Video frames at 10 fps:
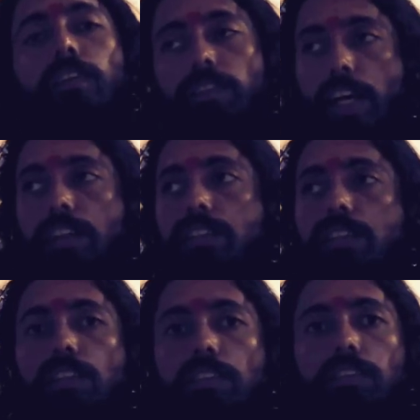
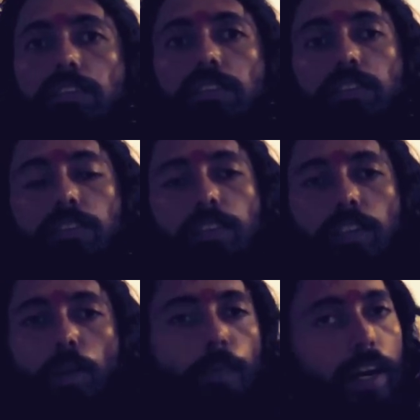That's
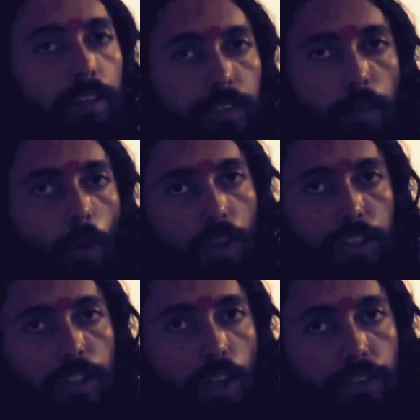my
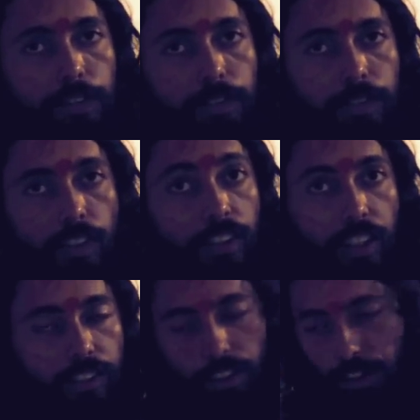policy of
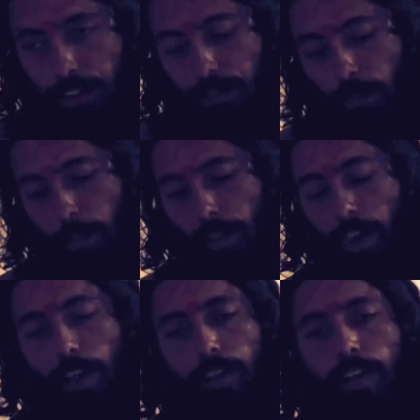content creation.
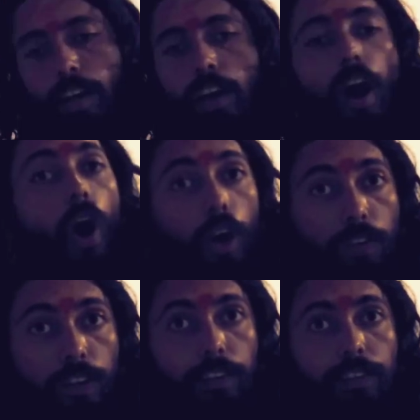
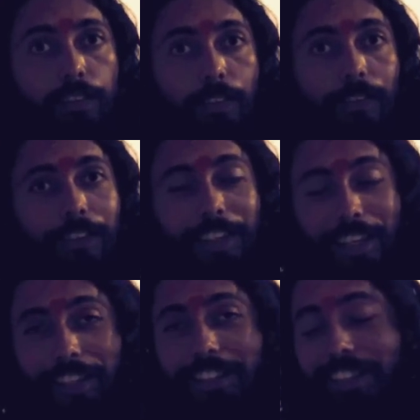However,
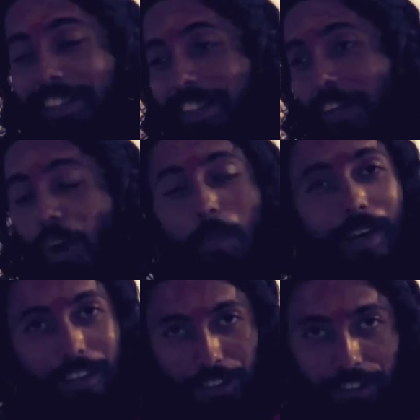there is a
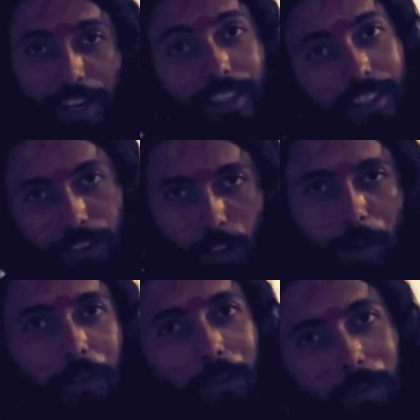copyright strike active on
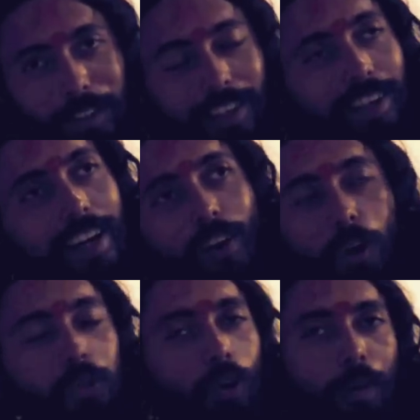my YouTube channel and
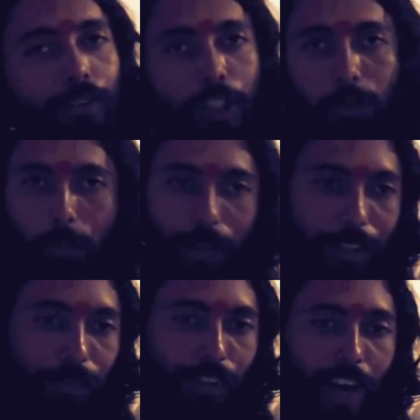also on my Facebook
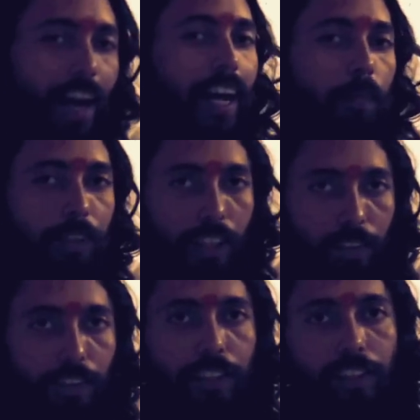page, and I am
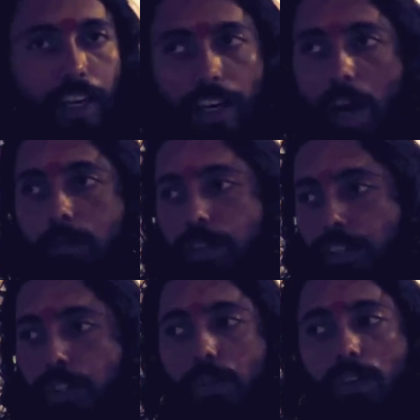dealing with it, and I
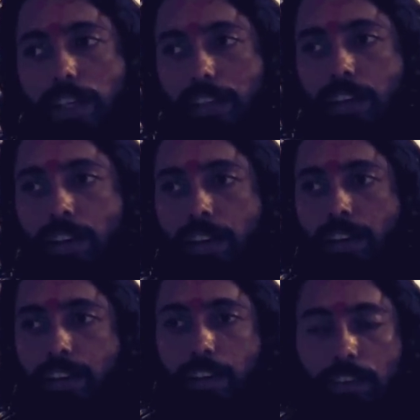am sure that
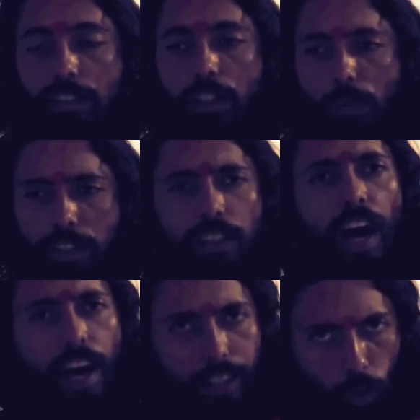in this situation
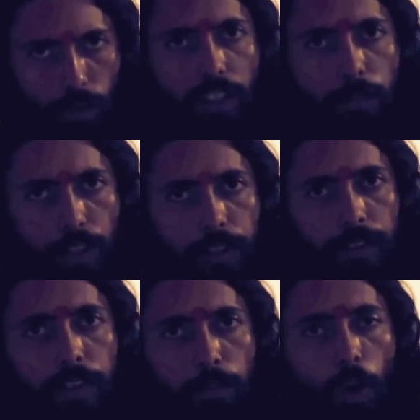I can overcome the
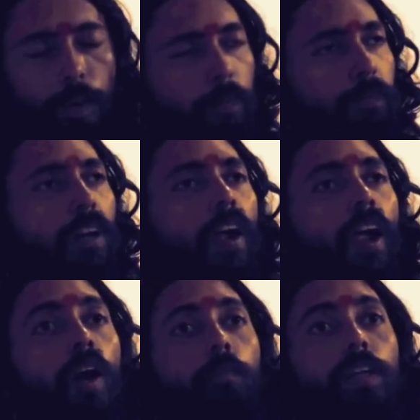problem.
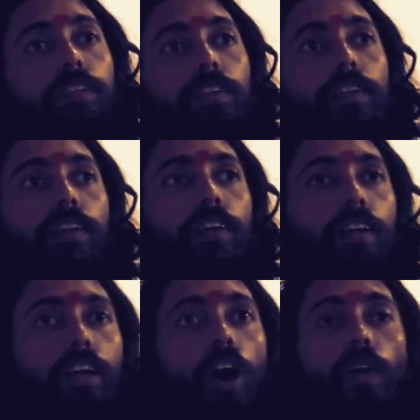
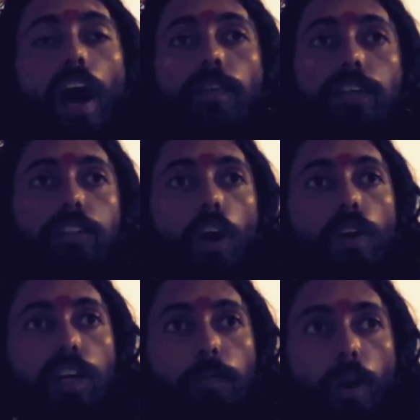But now I will
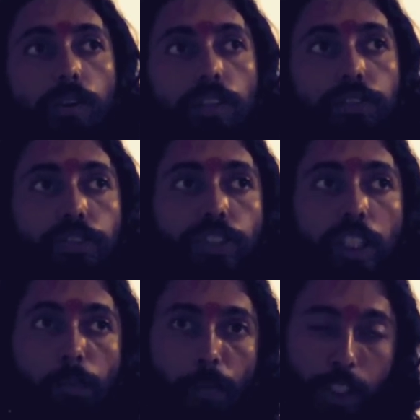talk about the
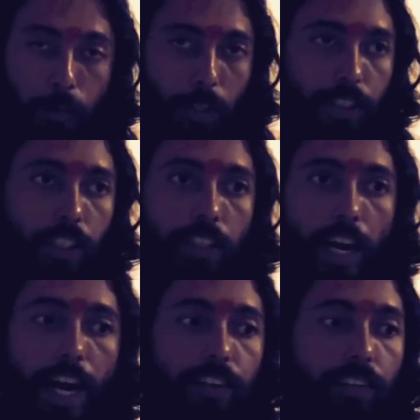freedom of expression
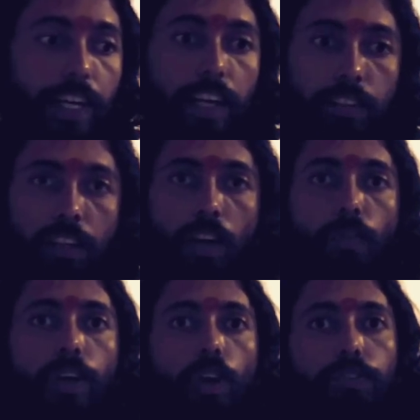and the ethical
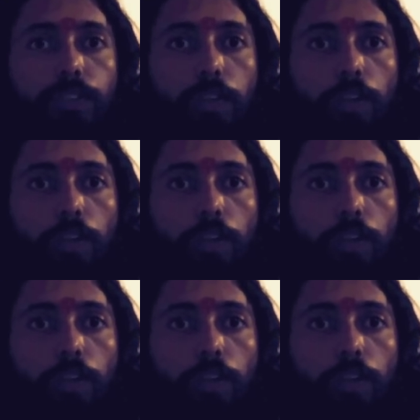way of